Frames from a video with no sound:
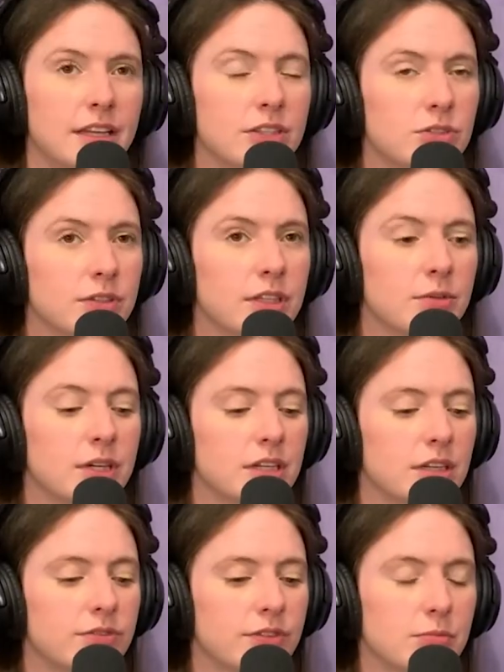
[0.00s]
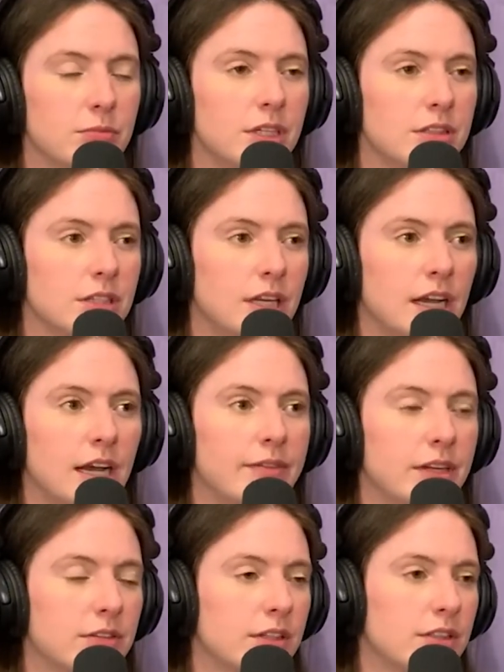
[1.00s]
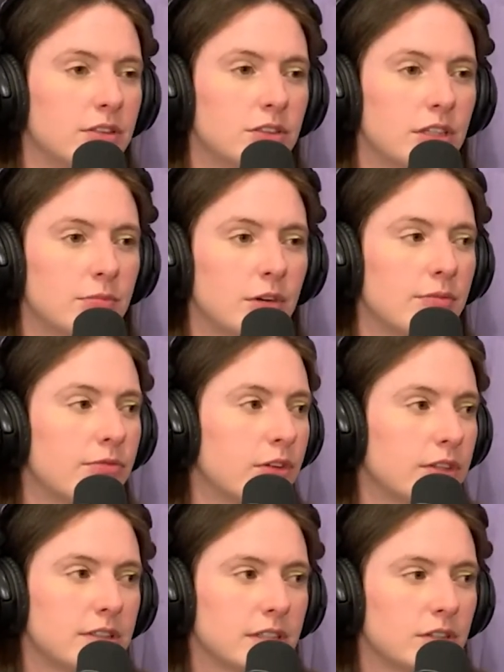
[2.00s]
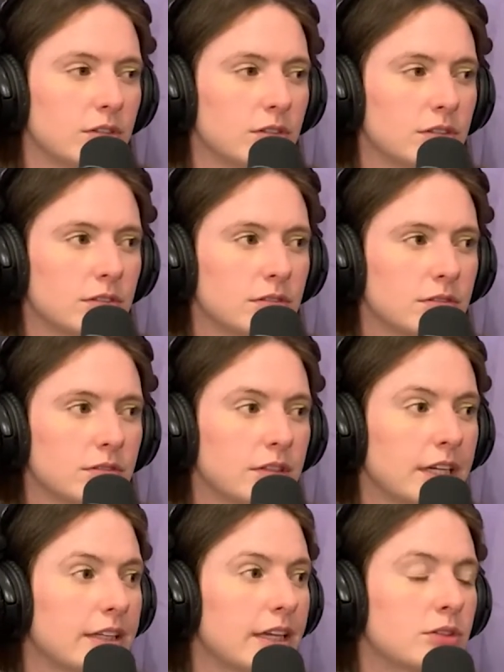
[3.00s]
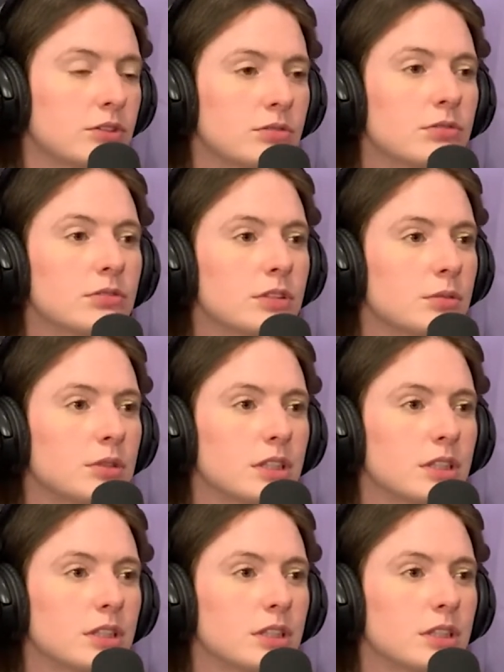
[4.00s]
really what it is. For me, it's like I'm in a relationship or I'm fully single. Like that's really what it